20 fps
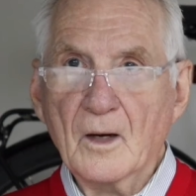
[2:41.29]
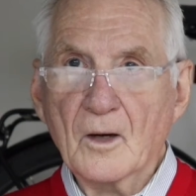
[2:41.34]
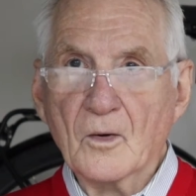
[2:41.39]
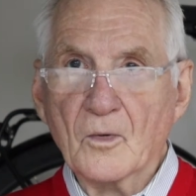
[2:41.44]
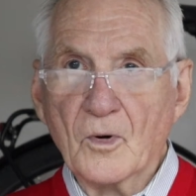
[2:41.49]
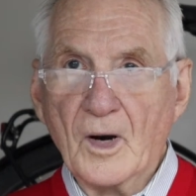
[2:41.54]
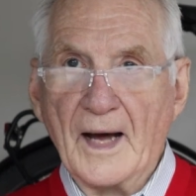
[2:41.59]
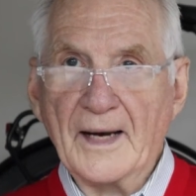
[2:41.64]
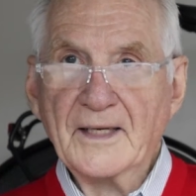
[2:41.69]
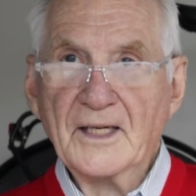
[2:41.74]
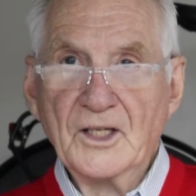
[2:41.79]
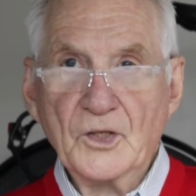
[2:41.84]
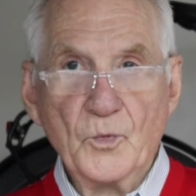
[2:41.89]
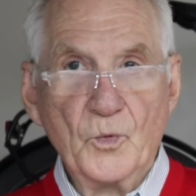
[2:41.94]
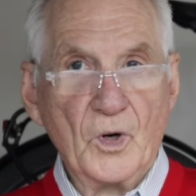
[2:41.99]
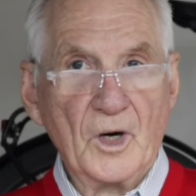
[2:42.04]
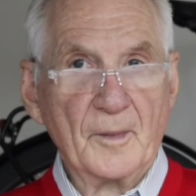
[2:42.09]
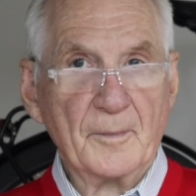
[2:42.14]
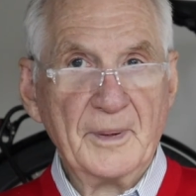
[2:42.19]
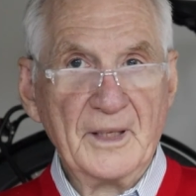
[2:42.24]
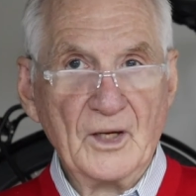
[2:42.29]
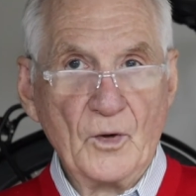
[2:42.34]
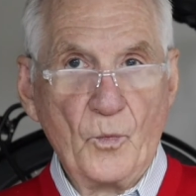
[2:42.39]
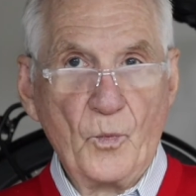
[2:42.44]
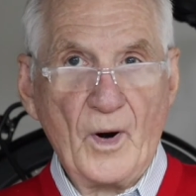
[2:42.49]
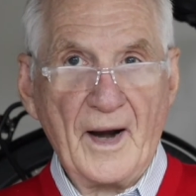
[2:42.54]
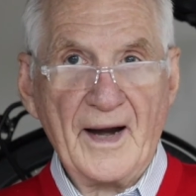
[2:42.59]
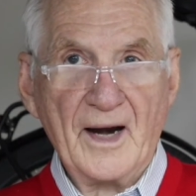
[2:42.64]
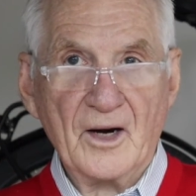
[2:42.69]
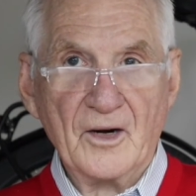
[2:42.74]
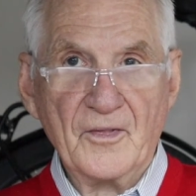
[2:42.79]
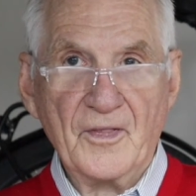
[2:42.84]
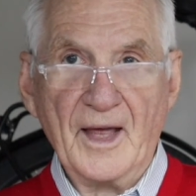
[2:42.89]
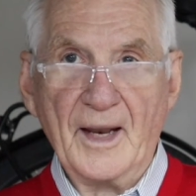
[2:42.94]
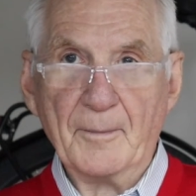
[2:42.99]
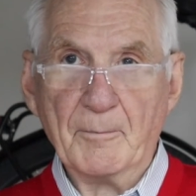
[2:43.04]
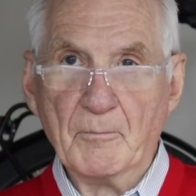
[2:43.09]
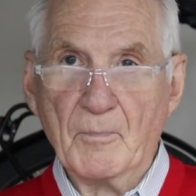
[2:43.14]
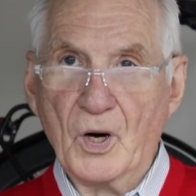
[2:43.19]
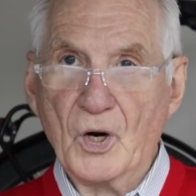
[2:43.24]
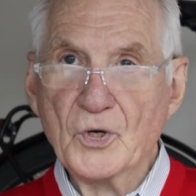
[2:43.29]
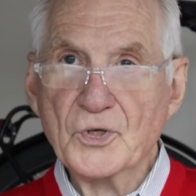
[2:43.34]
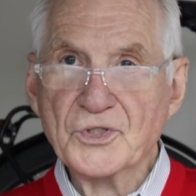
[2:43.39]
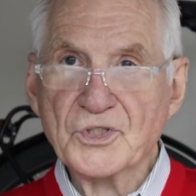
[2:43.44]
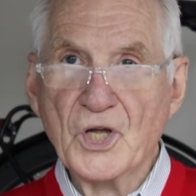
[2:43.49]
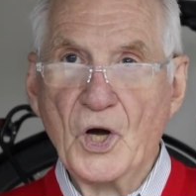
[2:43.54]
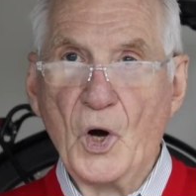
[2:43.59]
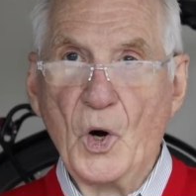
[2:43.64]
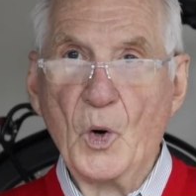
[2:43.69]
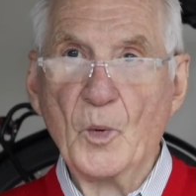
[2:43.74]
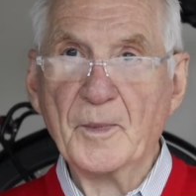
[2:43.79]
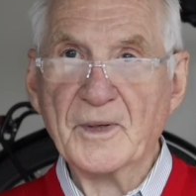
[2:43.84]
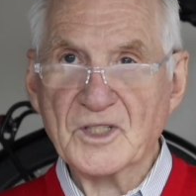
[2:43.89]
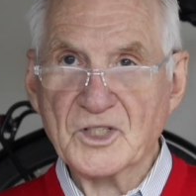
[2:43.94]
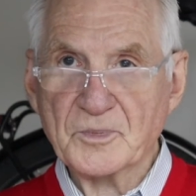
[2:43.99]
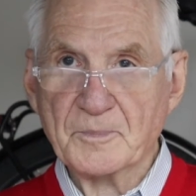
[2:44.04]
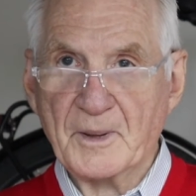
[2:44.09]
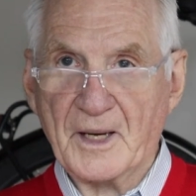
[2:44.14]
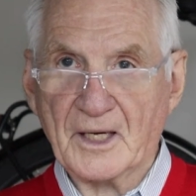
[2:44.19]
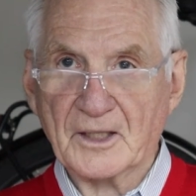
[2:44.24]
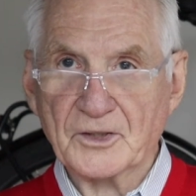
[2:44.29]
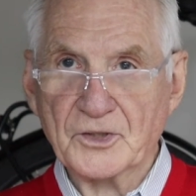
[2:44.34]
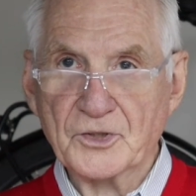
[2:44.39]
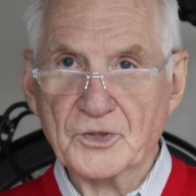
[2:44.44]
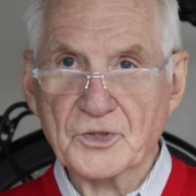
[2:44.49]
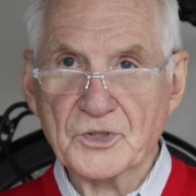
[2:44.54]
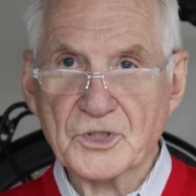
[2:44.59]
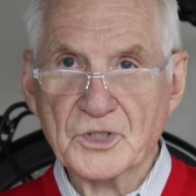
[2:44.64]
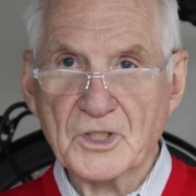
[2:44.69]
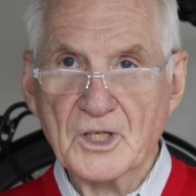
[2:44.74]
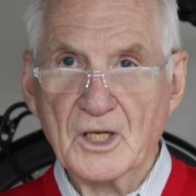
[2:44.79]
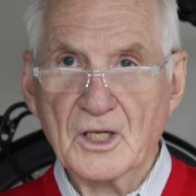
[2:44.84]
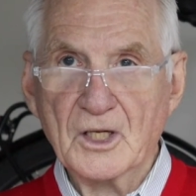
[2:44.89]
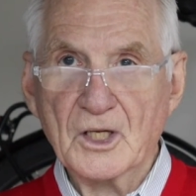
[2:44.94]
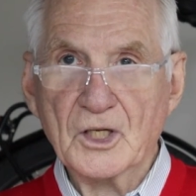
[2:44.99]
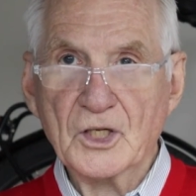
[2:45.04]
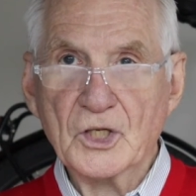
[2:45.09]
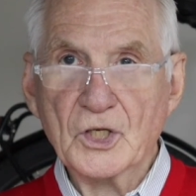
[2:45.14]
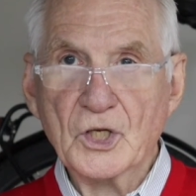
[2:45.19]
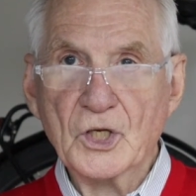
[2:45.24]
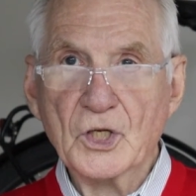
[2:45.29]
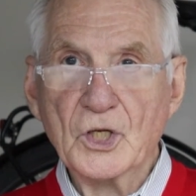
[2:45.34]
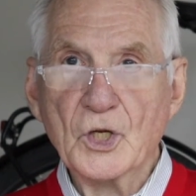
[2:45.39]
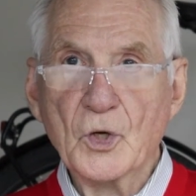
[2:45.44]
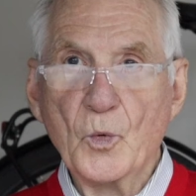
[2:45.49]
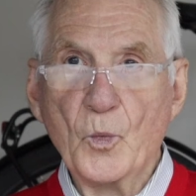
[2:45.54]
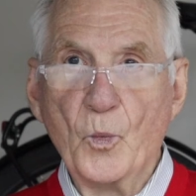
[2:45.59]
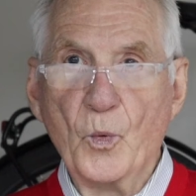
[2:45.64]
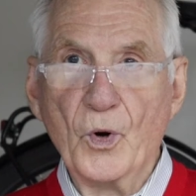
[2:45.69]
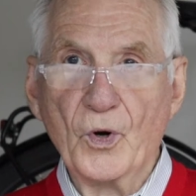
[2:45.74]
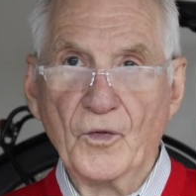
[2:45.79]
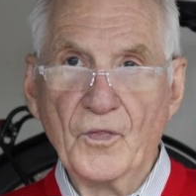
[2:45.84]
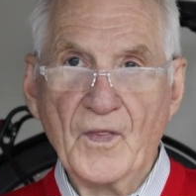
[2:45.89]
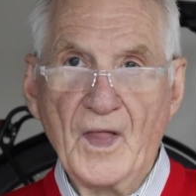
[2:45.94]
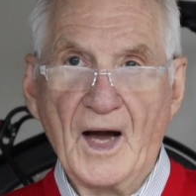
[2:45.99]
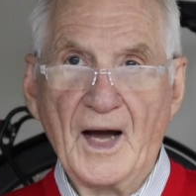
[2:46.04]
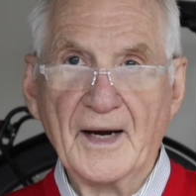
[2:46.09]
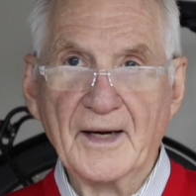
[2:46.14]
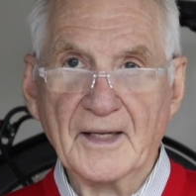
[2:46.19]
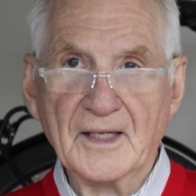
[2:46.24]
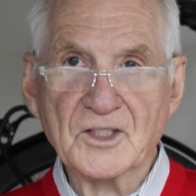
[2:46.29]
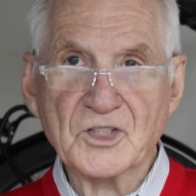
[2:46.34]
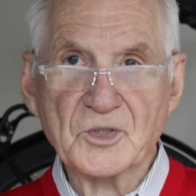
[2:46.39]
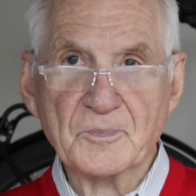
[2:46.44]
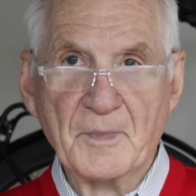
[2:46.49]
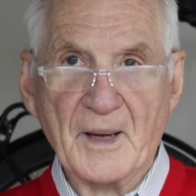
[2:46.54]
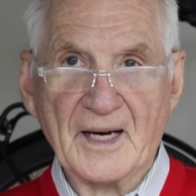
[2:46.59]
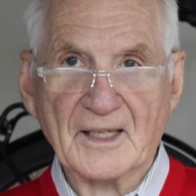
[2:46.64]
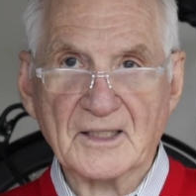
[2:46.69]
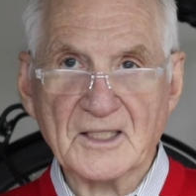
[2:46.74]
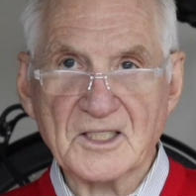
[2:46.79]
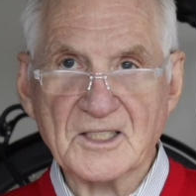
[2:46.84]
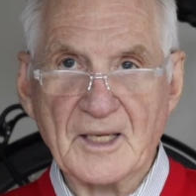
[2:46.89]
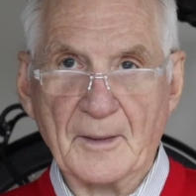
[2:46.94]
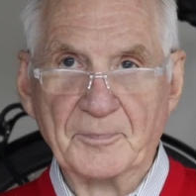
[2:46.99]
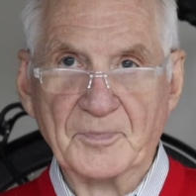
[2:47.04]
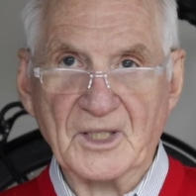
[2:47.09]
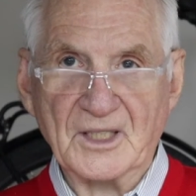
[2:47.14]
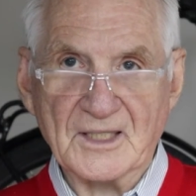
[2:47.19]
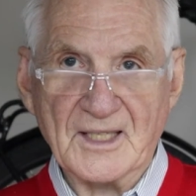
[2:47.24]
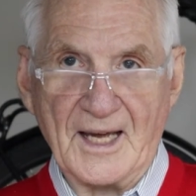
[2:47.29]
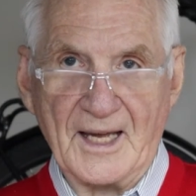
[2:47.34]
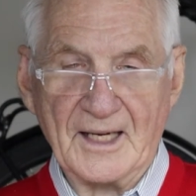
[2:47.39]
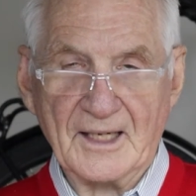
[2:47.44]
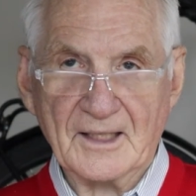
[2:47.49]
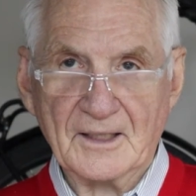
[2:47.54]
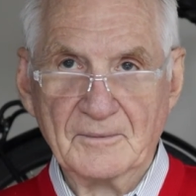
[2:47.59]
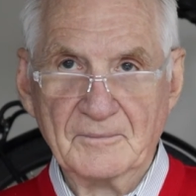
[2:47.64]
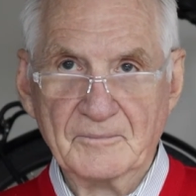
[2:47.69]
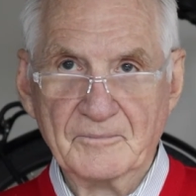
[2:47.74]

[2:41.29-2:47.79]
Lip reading: Rodney, you want to be aware that most home inspectors will not inspect a septic tank.